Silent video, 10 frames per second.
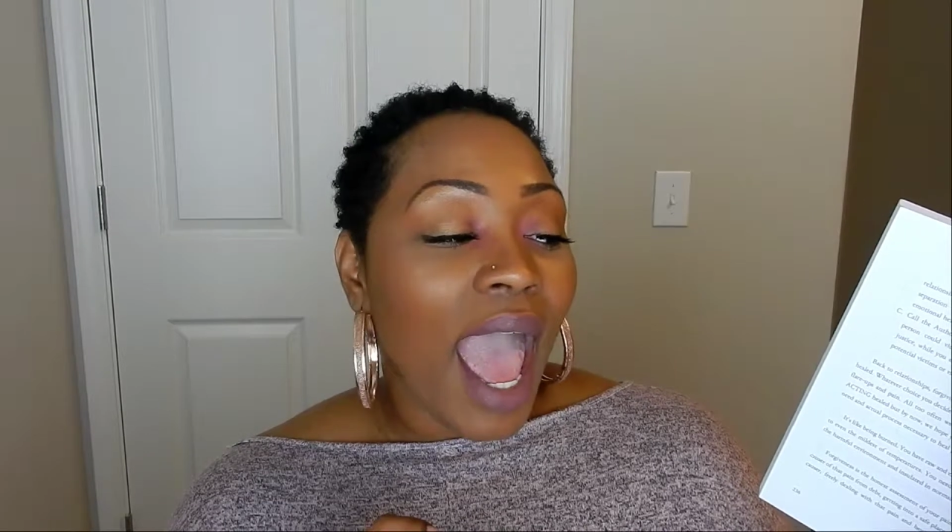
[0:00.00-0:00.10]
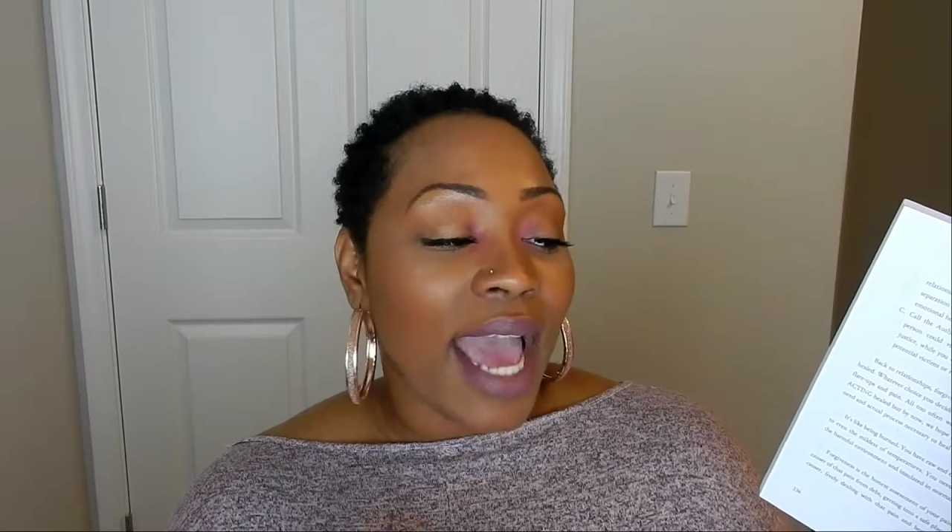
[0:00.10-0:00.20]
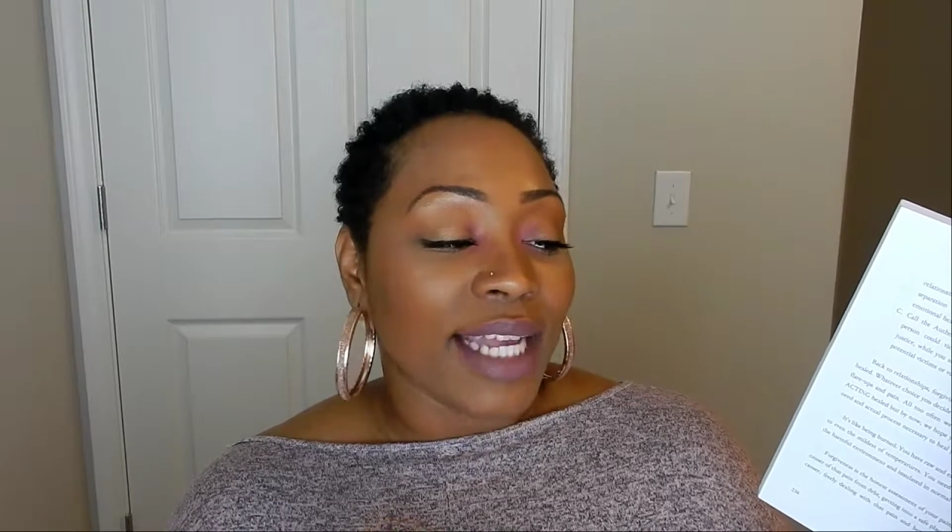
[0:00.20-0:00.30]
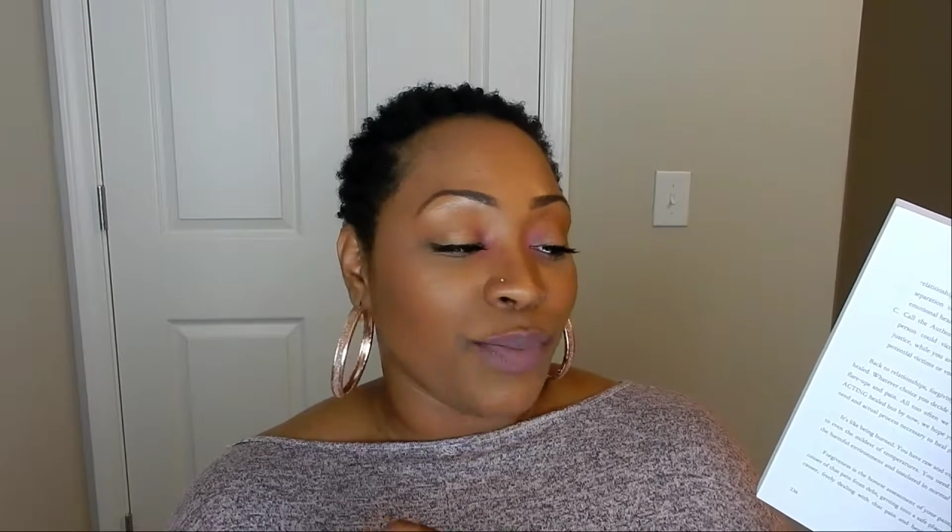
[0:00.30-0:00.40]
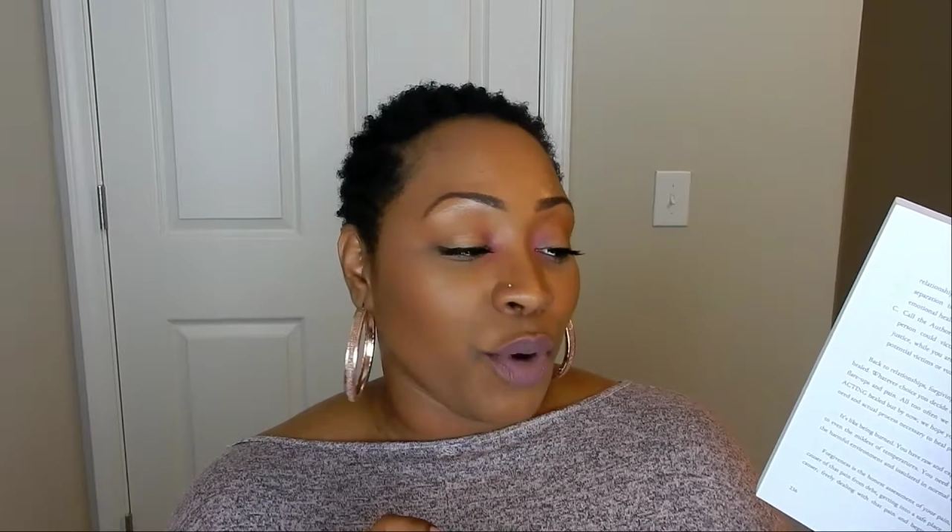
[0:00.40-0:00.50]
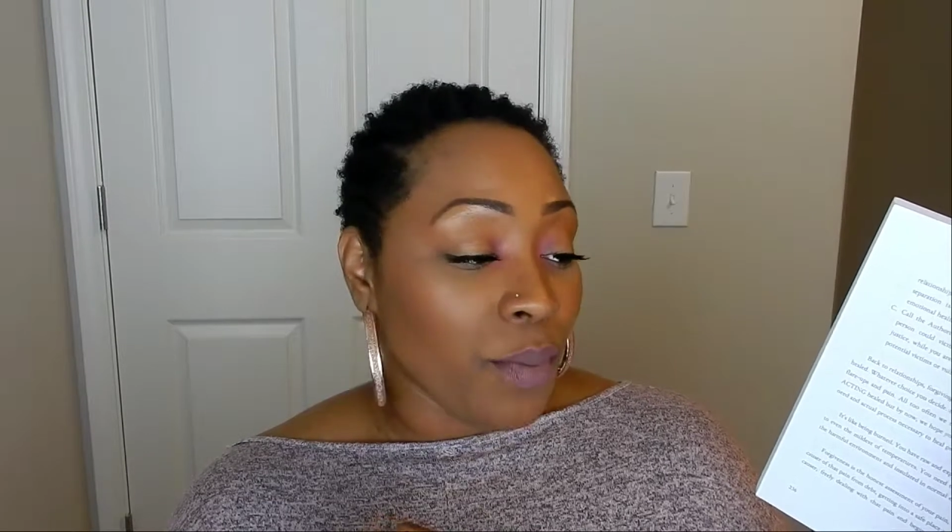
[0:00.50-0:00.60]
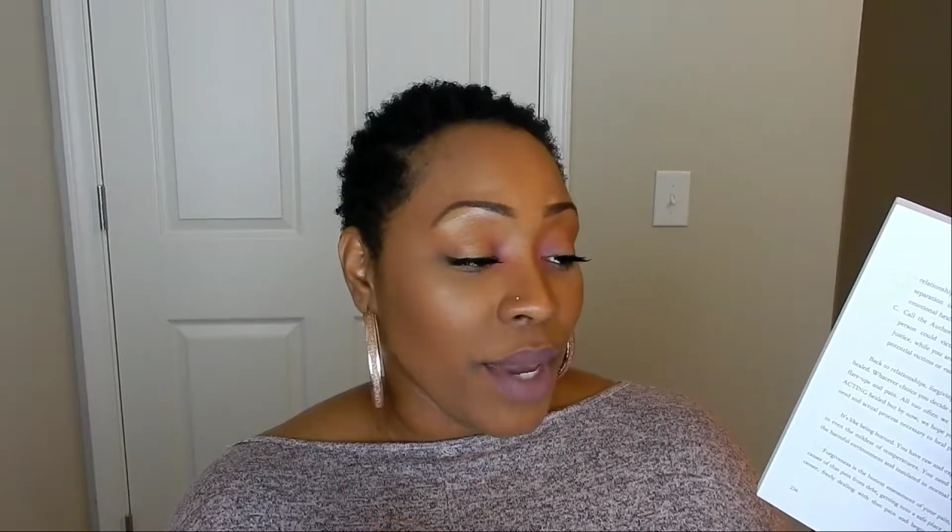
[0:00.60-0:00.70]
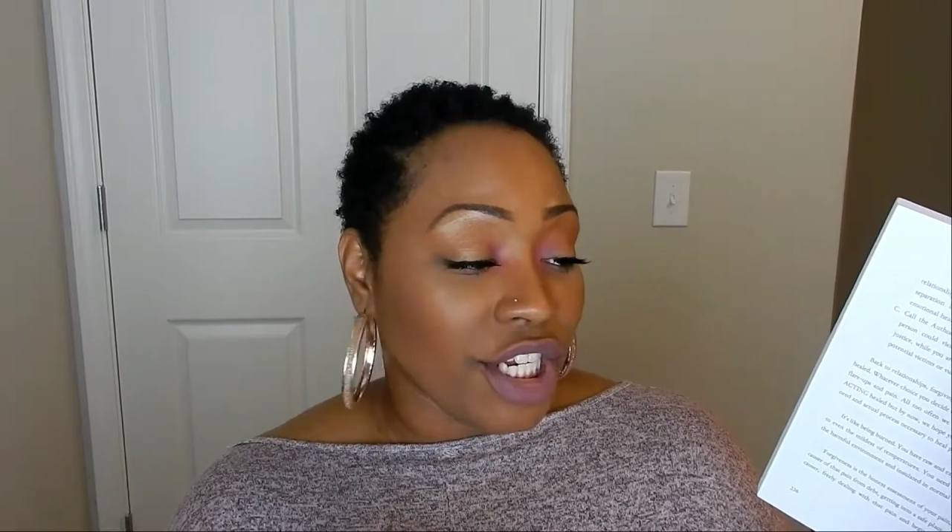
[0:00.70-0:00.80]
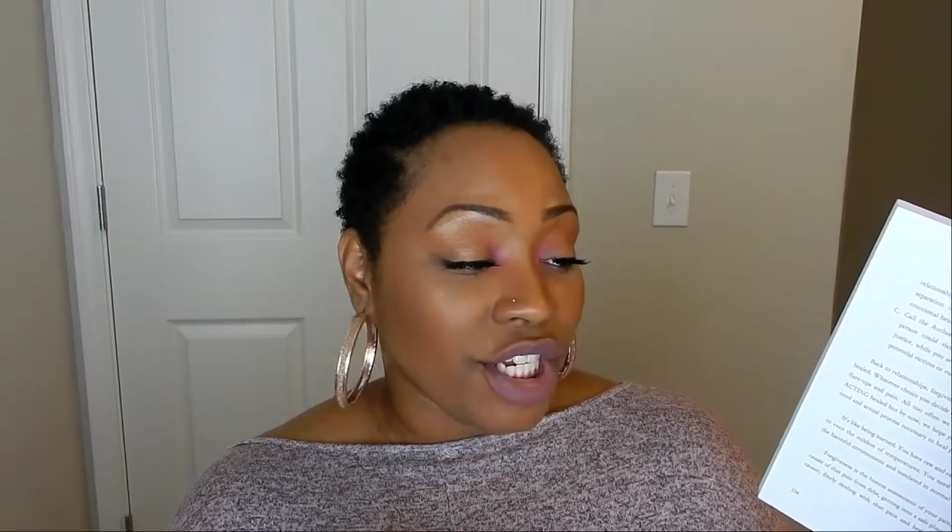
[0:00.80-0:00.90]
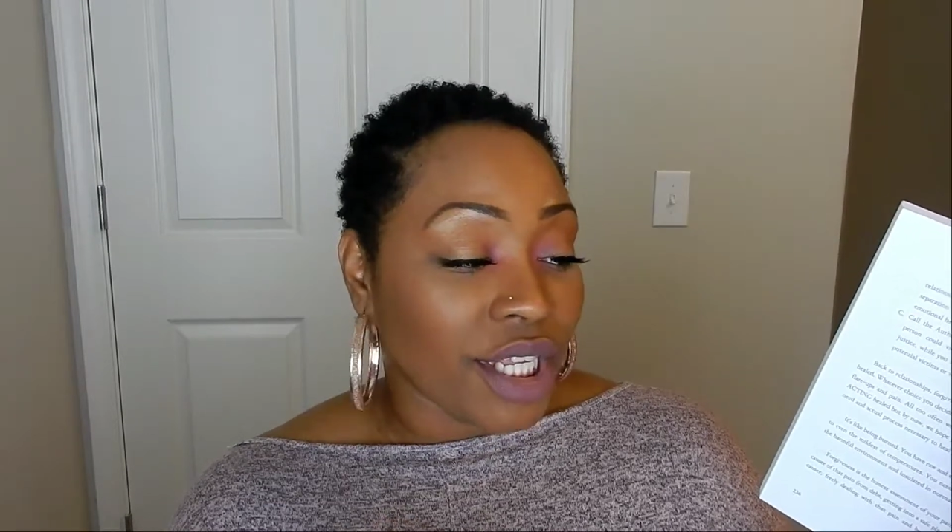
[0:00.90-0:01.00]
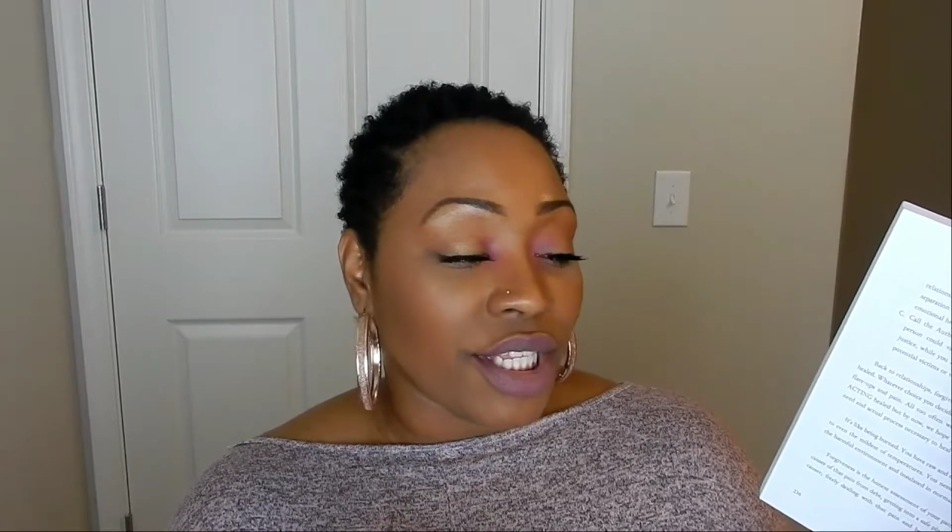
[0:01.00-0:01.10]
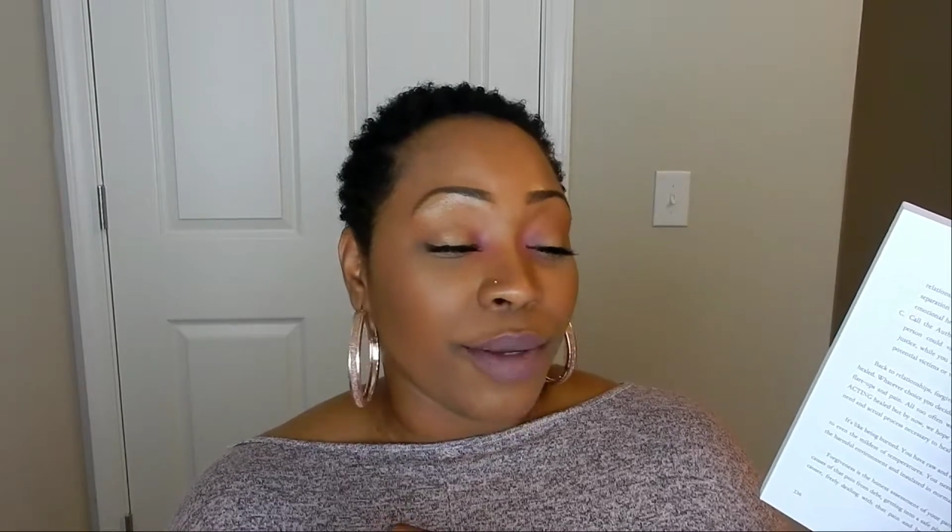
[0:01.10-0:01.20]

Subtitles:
as permission